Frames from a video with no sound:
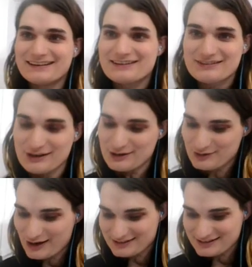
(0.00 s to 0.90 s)

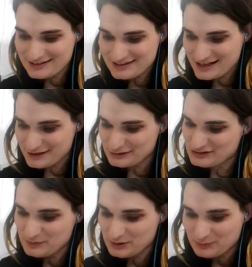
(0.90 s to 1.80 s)
So I still think
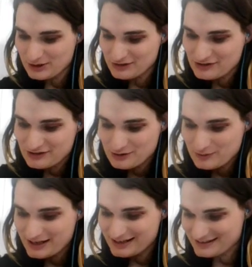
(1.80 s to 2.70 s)
Crucible of Worlds is gonna
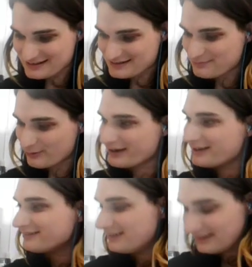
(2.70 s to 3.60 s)
win at this point.